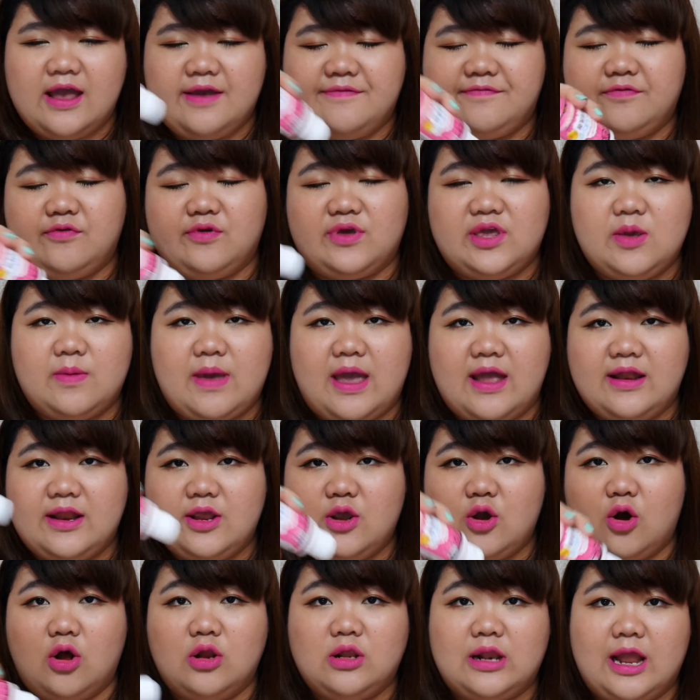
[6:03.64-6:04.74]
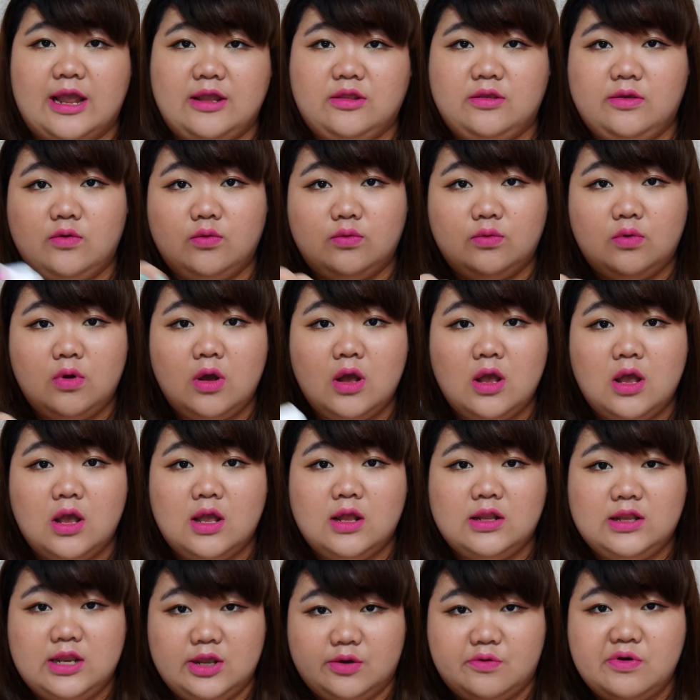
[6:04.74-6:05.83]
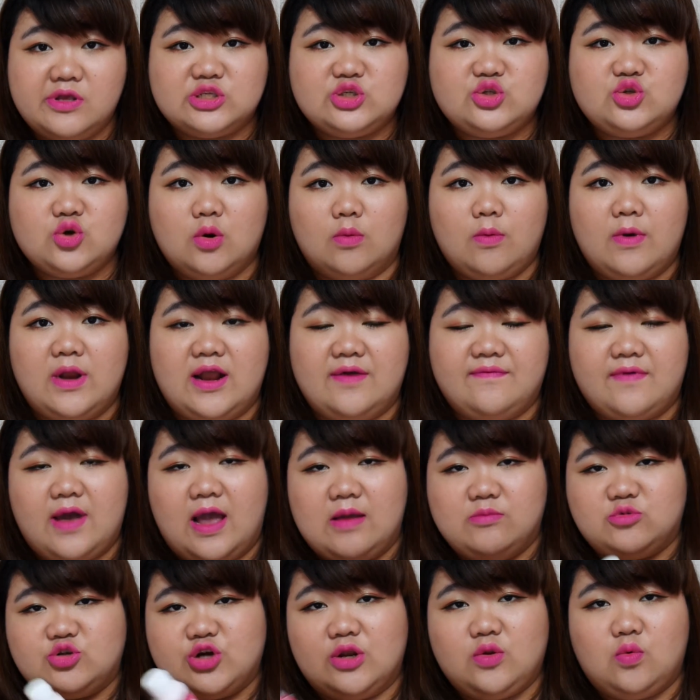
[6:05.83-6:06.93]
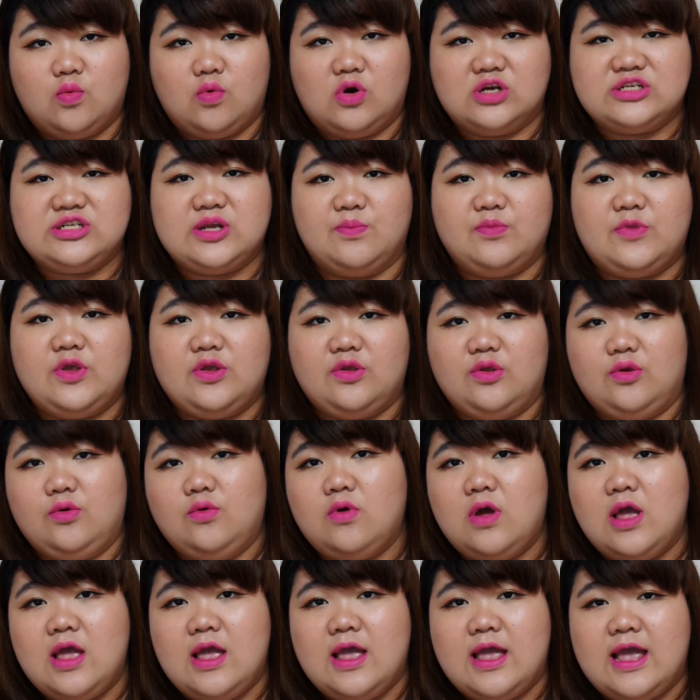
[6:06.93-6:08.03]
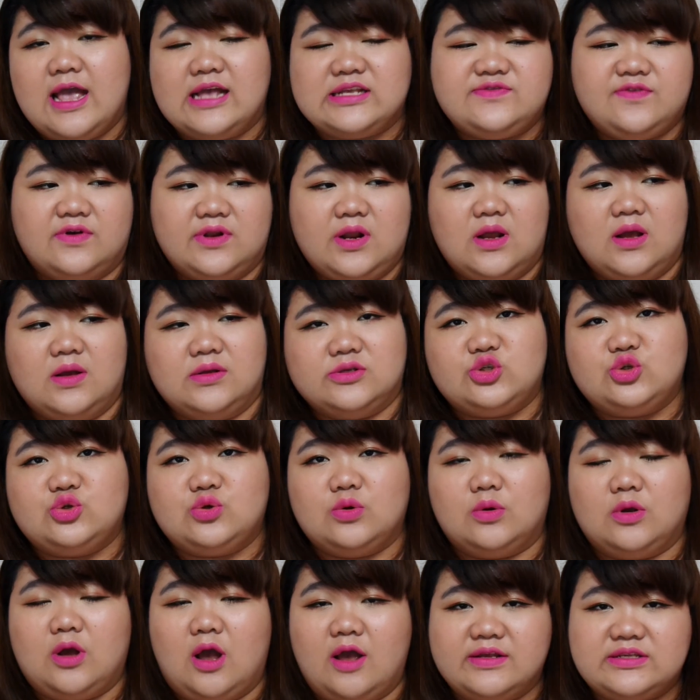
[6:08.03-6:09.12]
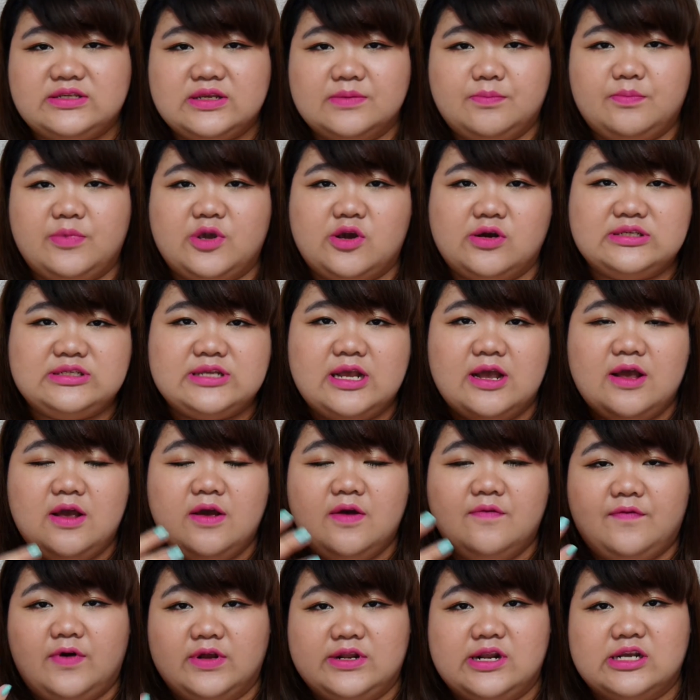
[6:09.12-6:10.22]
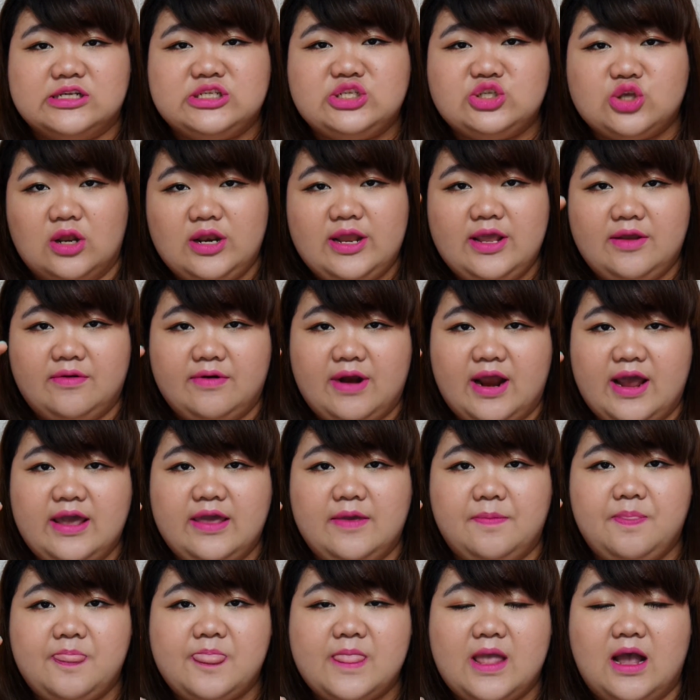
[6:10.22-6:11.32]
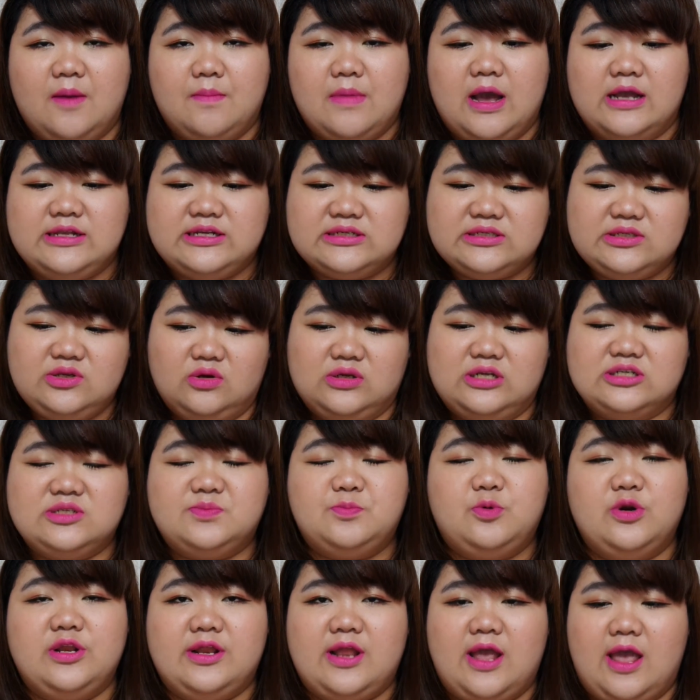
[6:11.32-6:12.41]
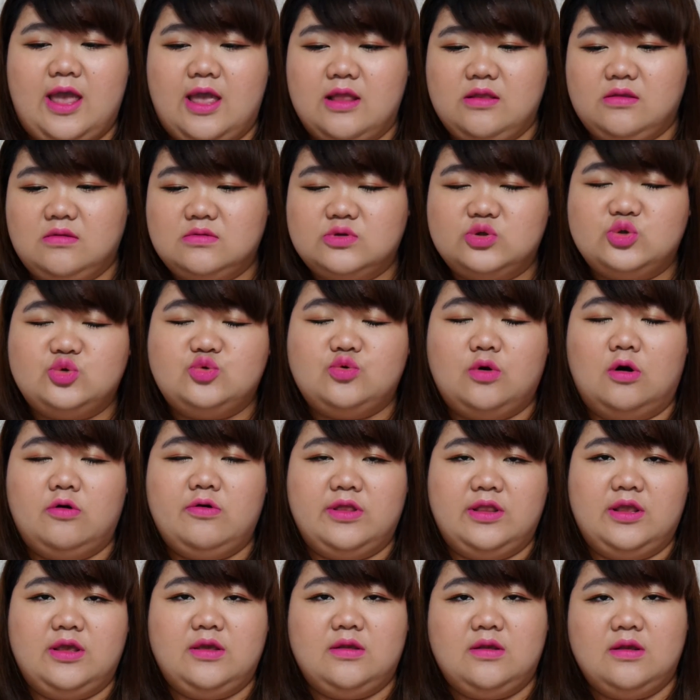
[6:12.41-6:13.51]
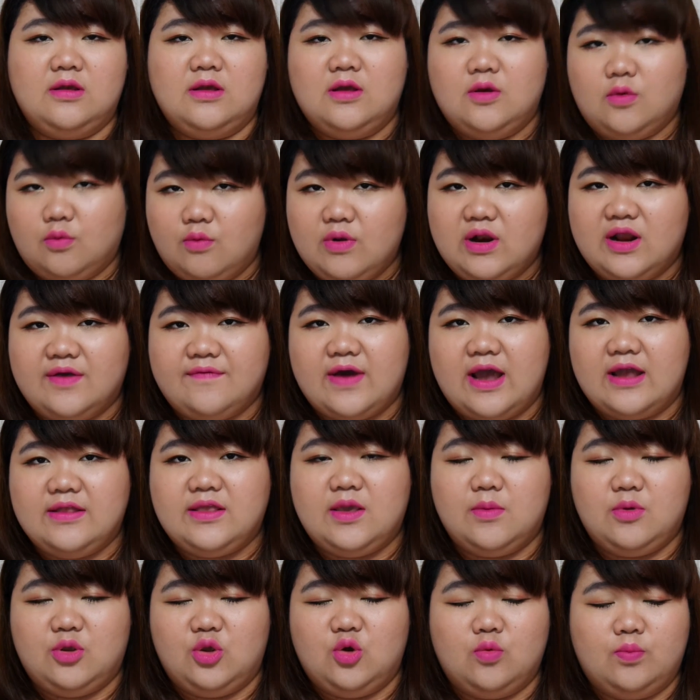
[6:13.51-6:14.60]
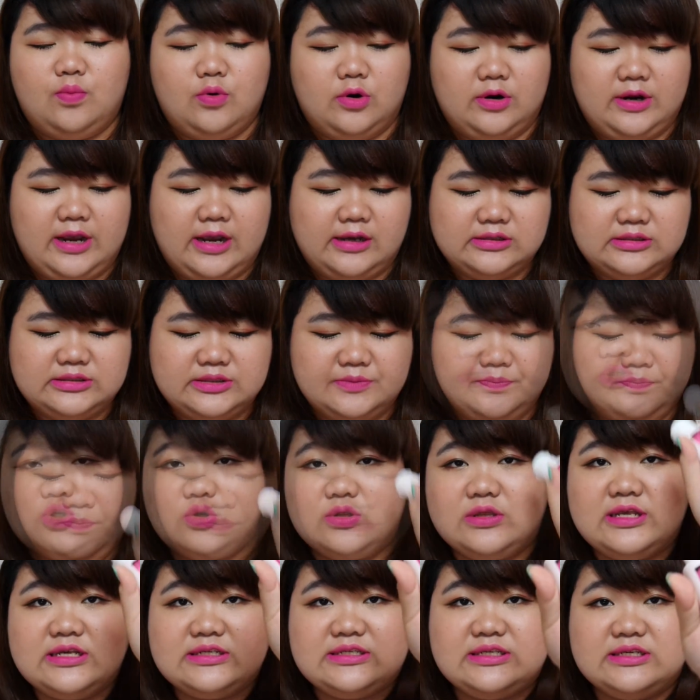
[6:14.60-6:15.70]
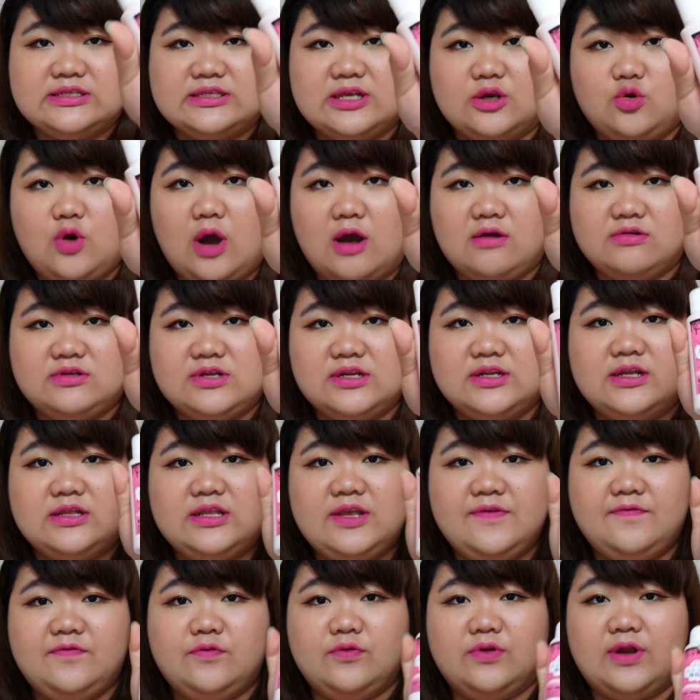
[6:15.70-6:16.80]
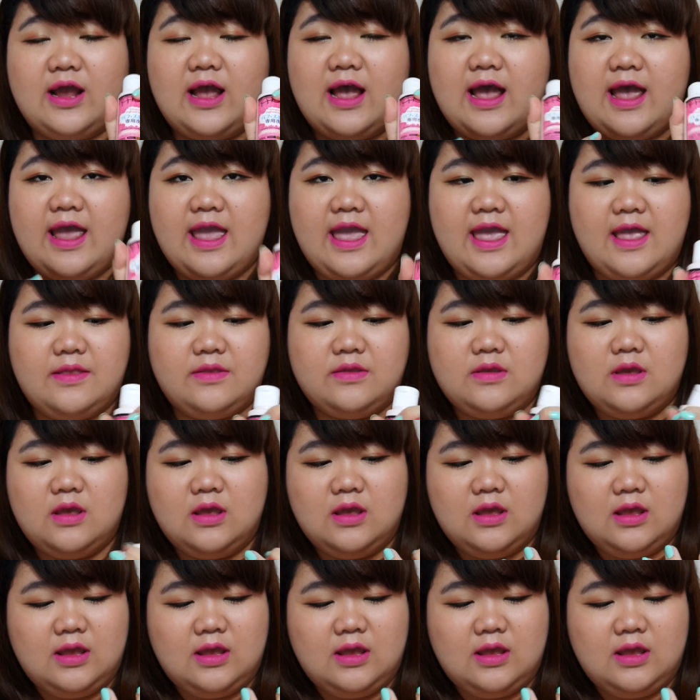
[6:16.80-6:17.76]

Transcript: I have to keep adding on like new liquid soap whenever I'm trying to wash something new. Because for the solid, right, I just need to just put it there and swirl in it whenever I need new products. So this is a good alternative to the high-end